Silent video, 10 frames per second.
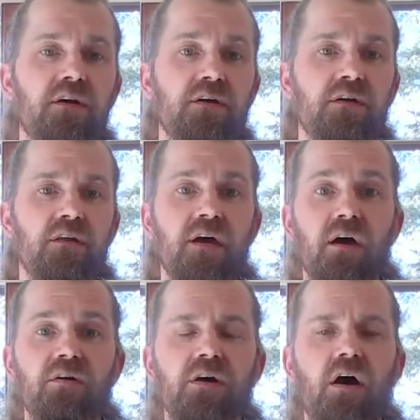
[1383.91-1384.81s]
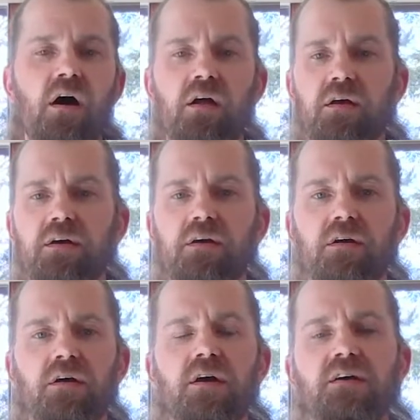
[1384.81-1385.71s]
the alcoholic
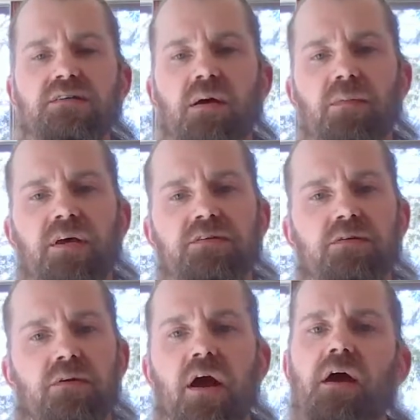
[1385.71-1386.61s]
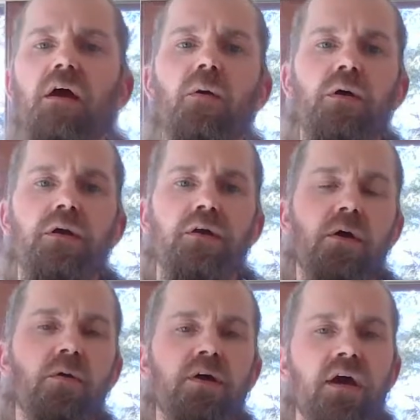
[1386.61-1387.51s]
or somebody that's doing heroin or
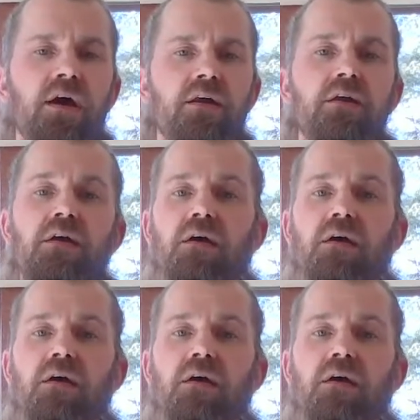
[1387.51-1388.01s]
cocaine.